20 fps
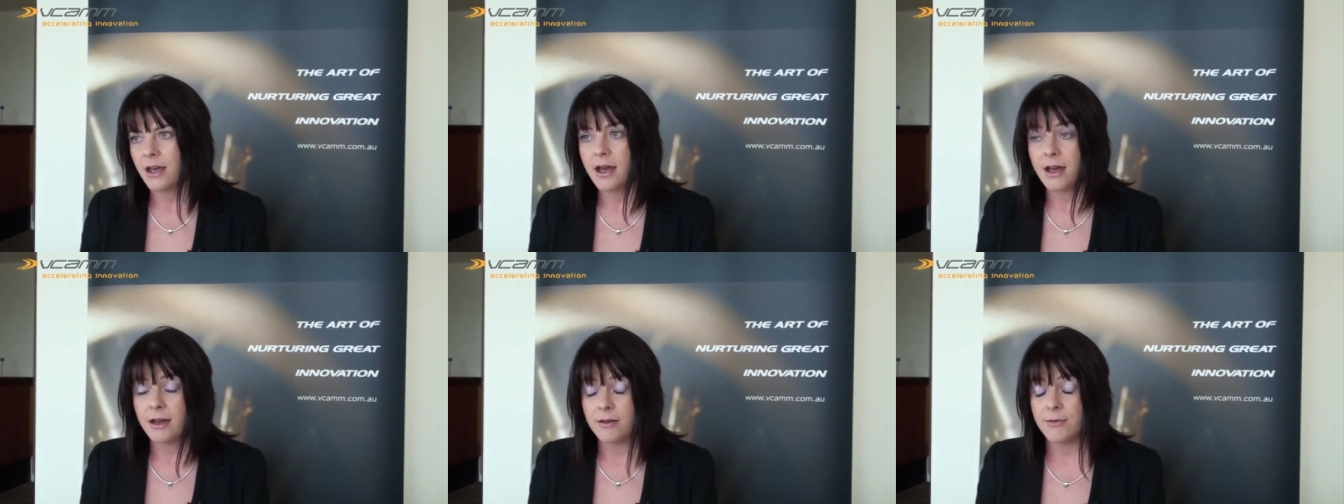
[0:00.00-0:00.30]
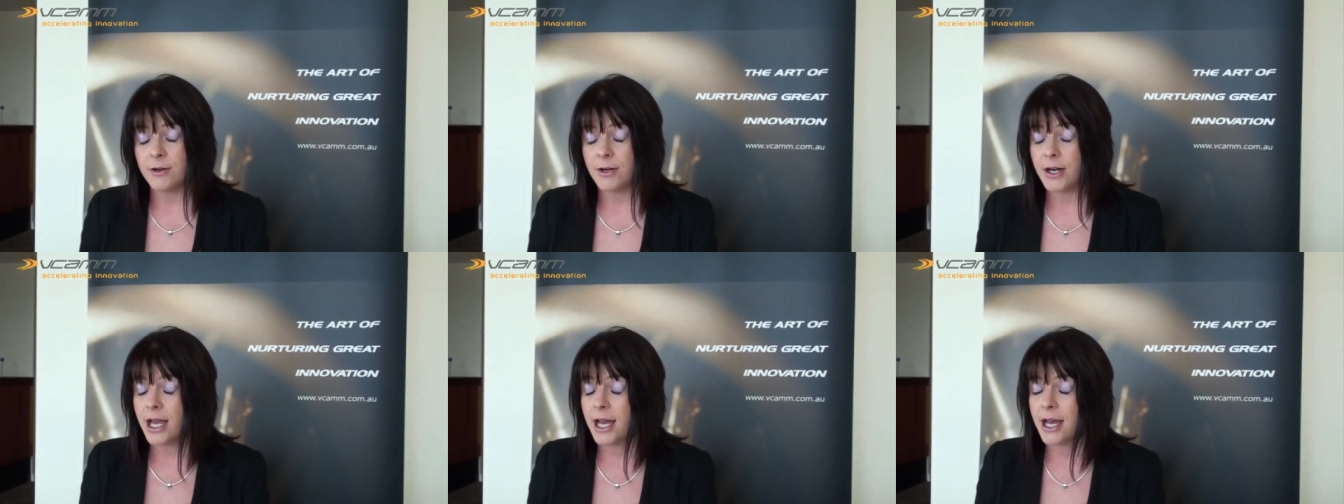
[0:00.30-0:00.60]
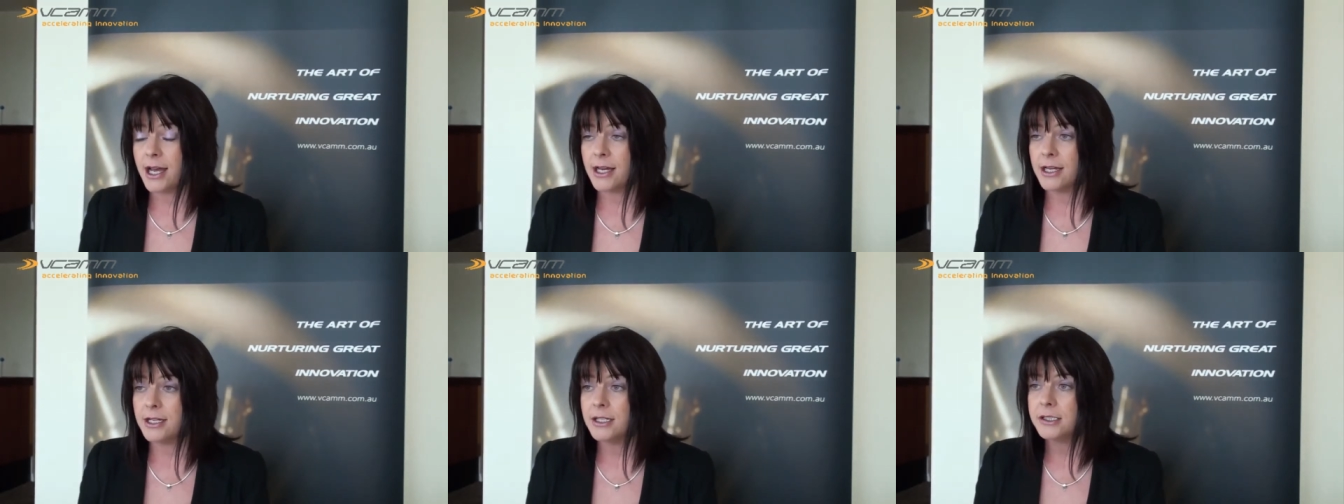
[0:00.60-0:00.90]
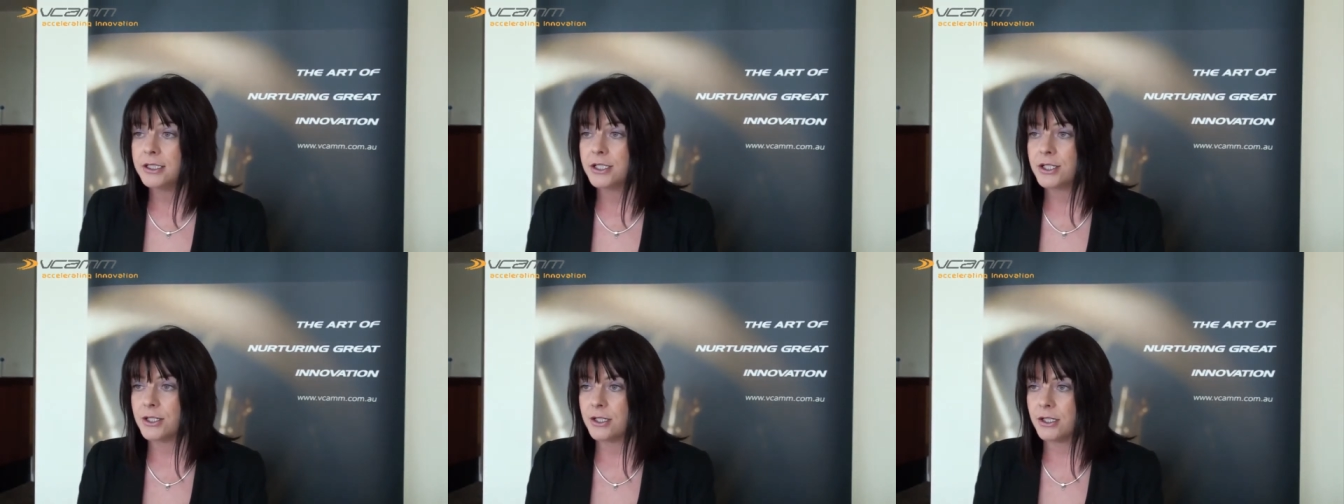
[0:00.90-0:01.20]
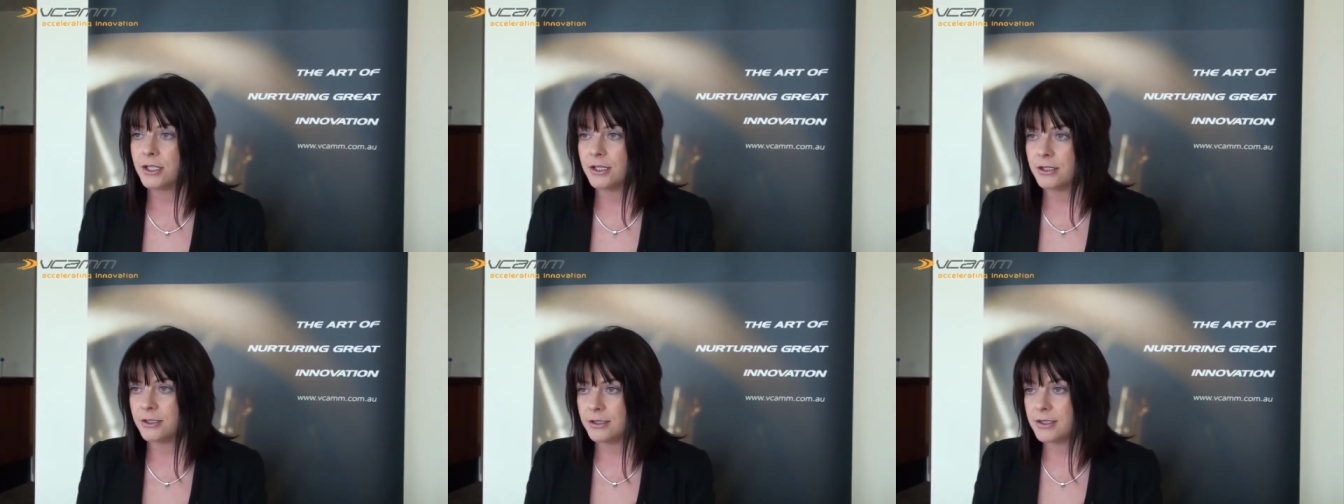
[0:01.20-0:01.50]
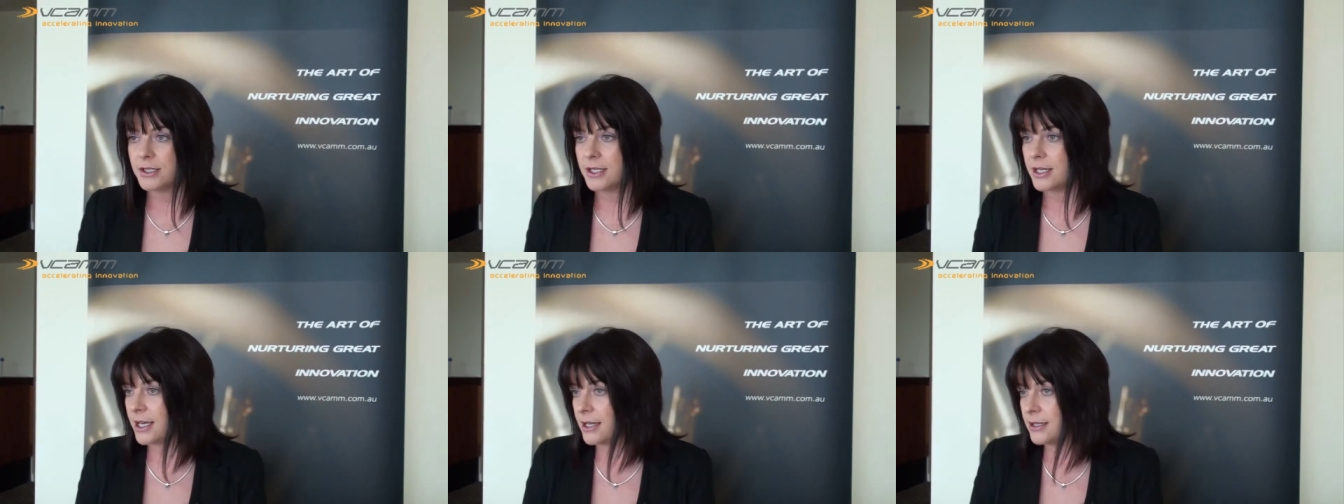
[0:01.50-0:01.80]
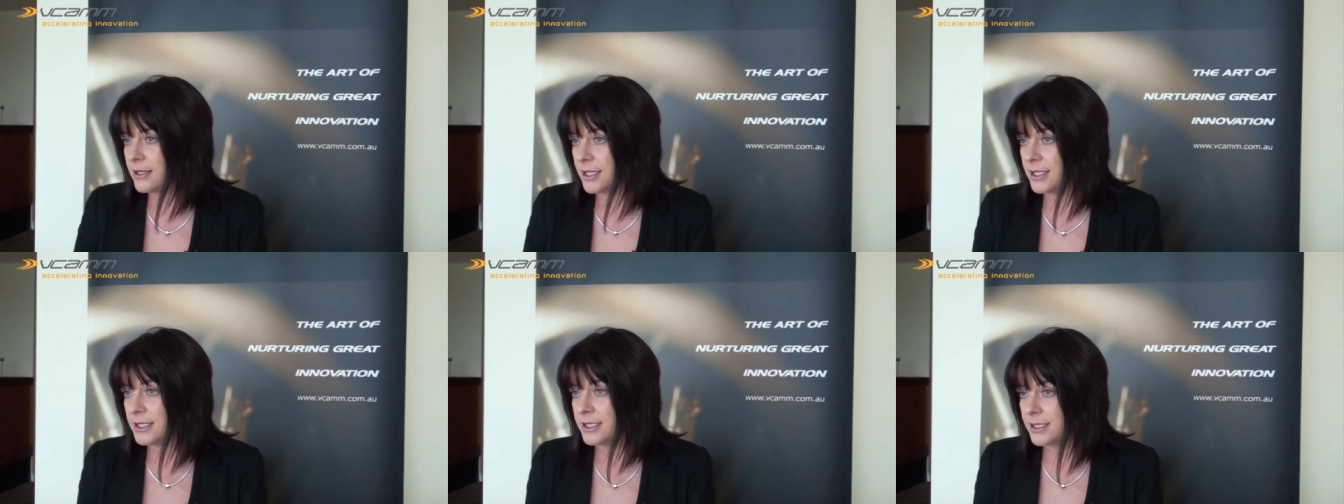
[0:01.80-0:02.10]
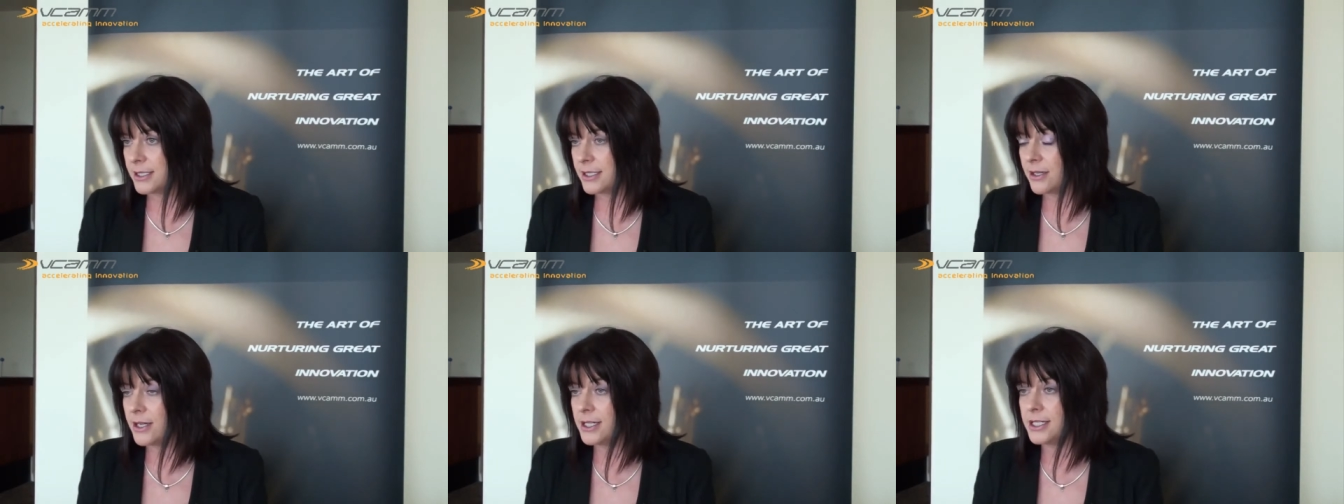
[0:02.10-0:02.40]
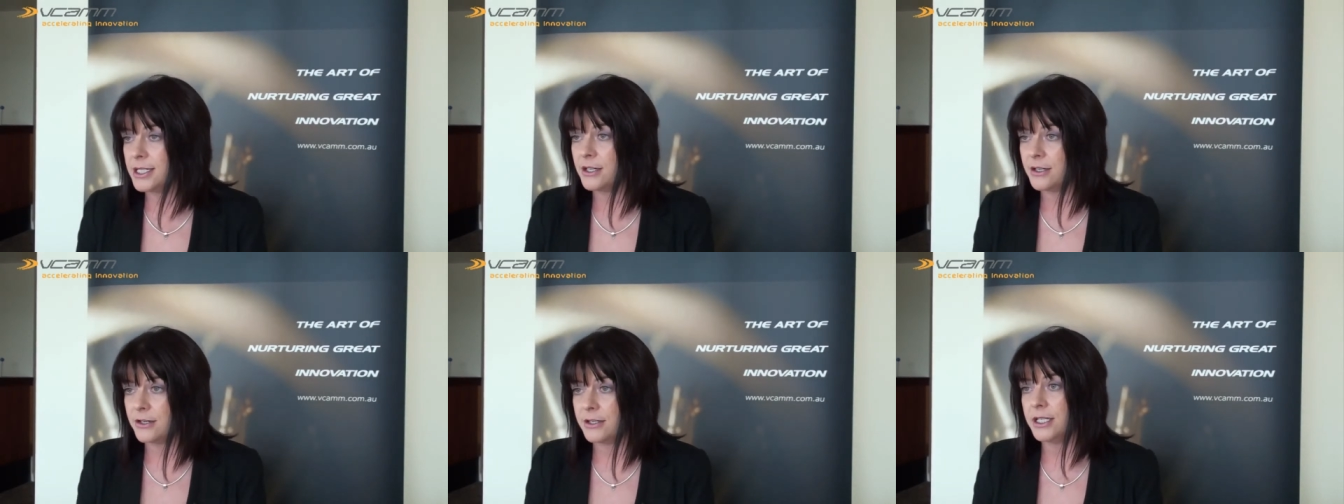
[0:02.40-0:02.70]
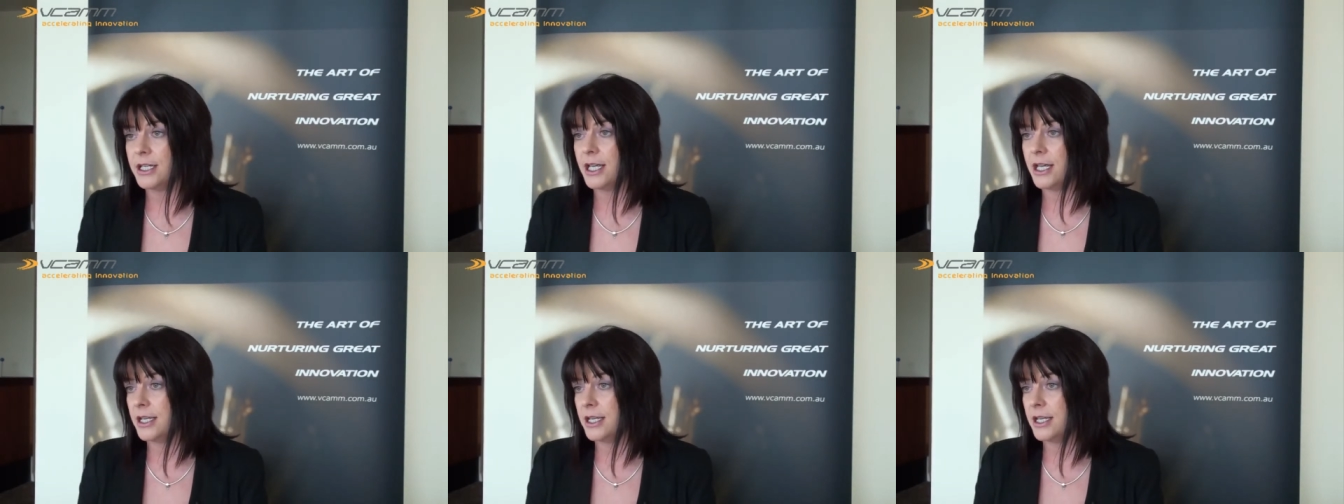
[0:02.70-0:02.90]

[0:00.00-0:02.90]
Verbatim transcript: uh, very hard to to get this idea